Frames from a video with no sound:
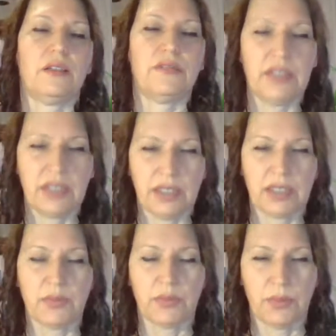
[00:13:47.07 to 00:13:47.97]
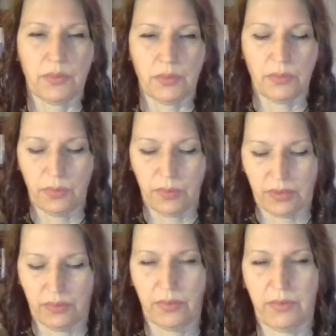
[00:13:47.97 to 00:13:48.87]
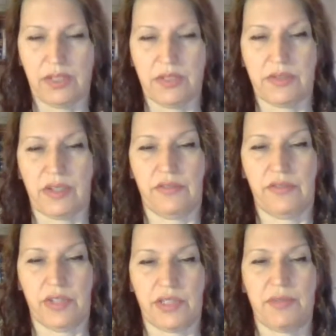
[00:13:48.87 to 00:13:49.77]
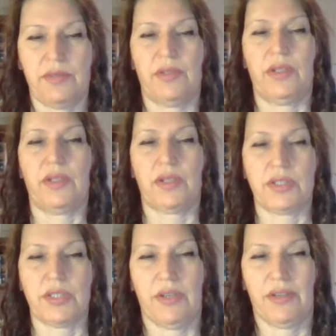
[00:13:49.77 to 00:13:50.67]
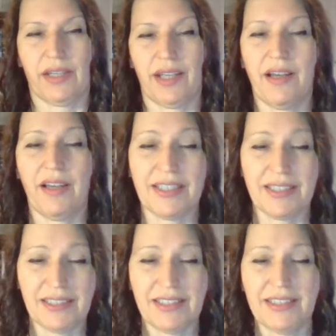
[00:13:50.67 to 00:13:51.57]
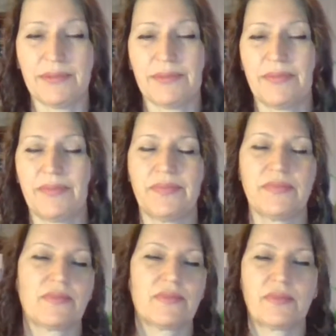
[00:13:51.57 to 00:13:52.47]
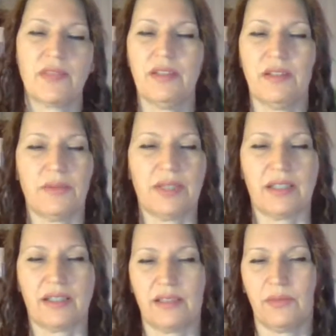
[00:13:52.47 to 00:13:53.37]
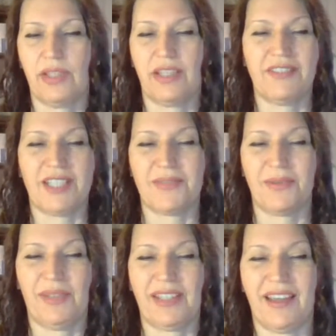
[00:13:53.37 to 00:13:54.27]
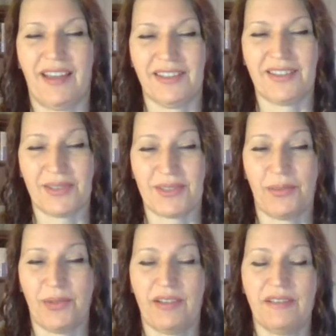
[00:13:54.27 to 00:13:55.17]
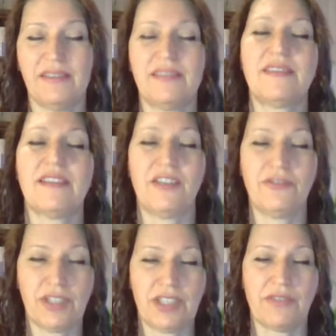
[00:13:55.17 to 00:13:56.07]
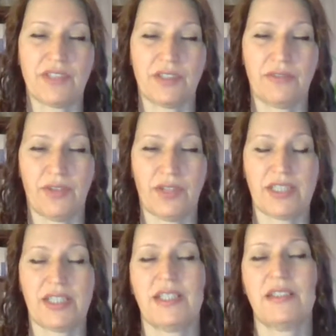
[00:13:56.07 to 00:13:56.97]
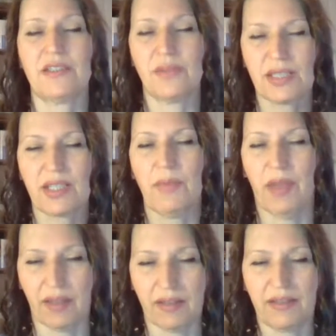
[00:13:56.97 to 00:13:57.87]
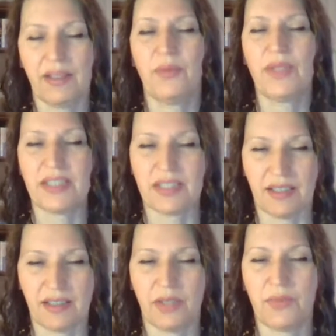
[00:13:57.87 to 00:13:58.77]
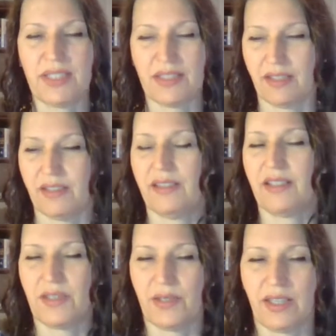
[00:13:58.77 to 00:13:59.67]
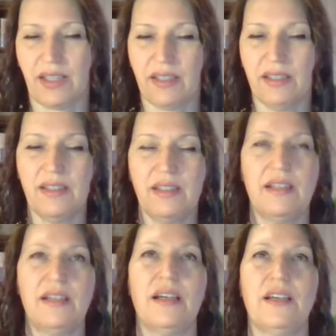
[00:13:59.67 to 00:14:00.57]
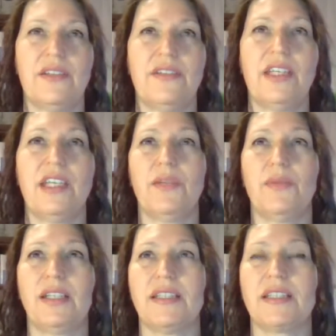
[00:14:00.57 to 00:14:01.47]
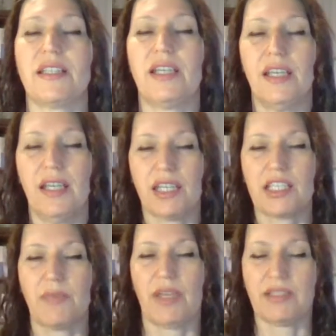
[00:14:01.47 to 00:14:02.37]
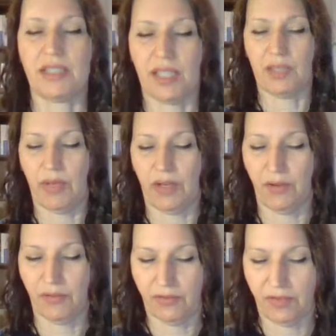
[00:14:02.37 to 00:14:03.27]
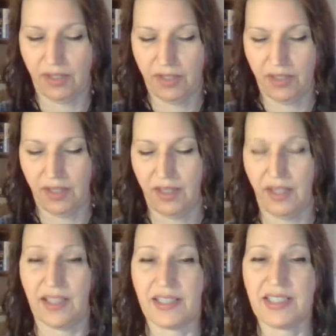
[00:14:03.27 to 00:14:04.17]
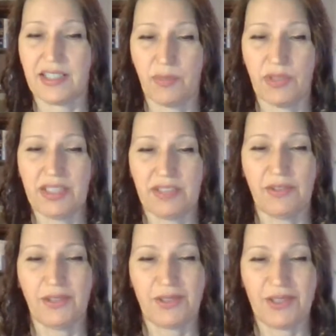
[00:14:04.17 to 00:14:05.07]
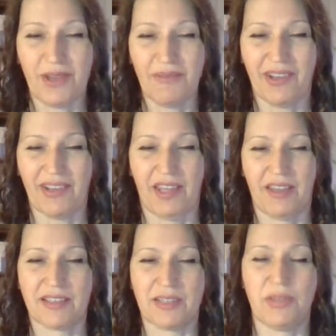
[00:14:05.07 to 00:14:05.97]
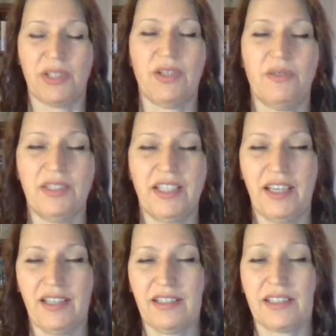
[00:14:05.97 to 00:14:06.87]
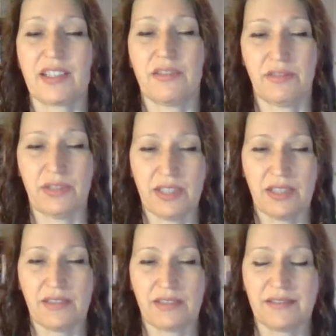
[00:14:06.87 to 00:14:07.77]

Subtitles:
Feel it and run it through within yourself first before you go sharing it out, ideally. I know we can't. We have days where we can't do so well, and forgive yourself for those days. Just always come back and restart and reset, and that's okay. I don't think anybody is expecting better of us. It's a pretty difficult time right now. It's pretty complicated. It's confusing.